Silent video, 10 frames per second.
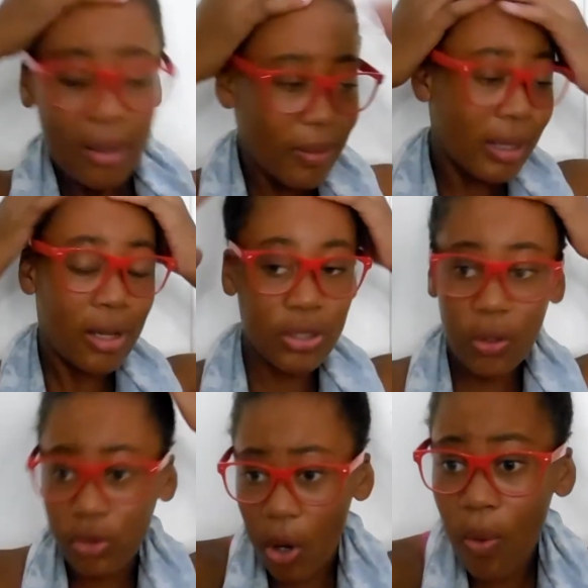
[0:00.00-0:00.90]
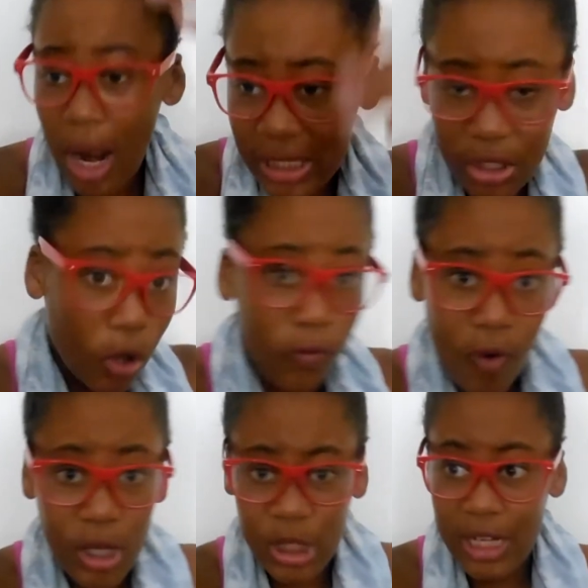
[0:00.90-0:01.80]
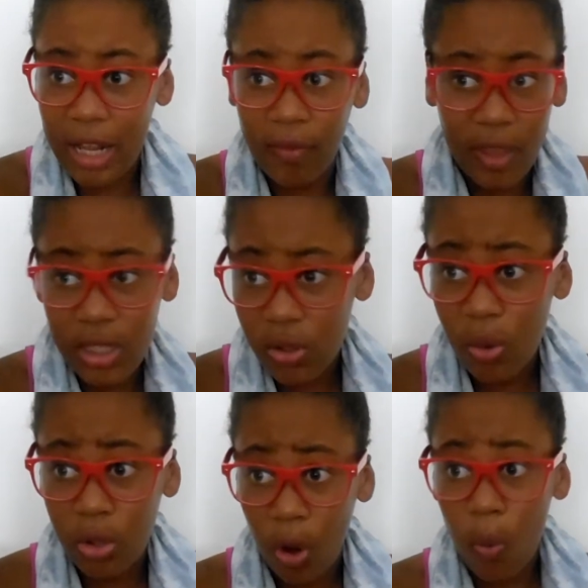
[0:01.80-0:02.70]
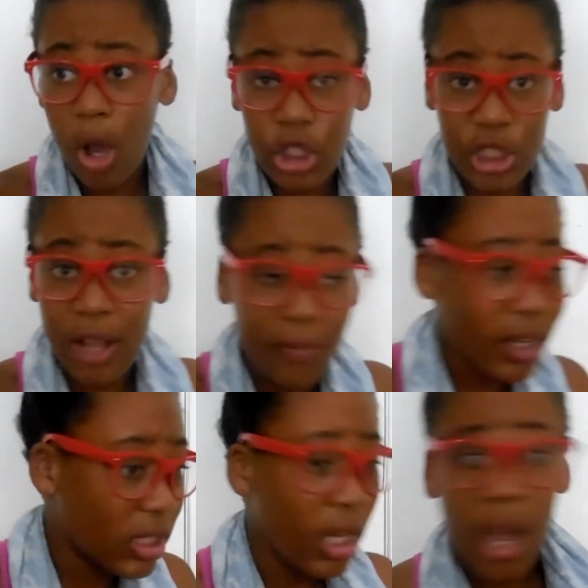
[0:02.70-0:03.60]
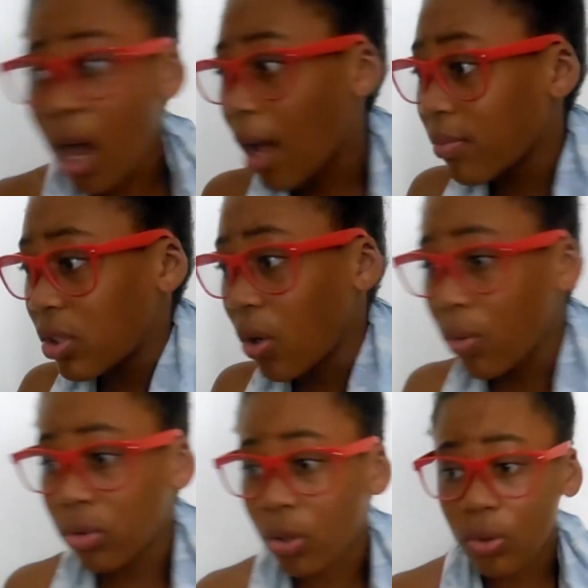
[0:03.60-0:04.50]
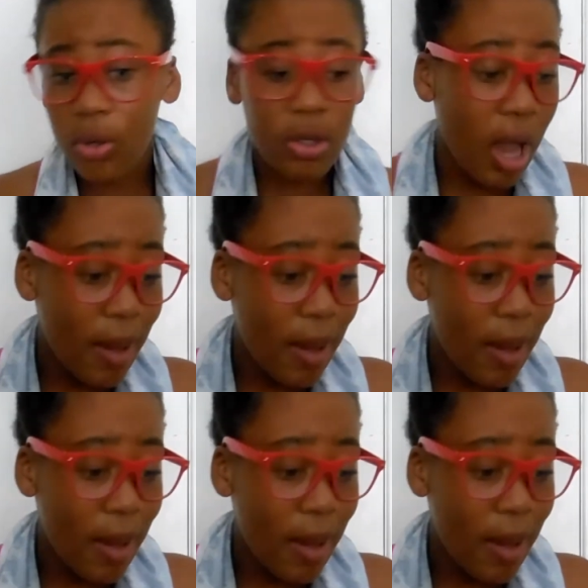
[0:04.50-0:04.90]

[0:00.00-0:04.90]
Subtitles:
my gosh, no, don't watch Netflix, don't go on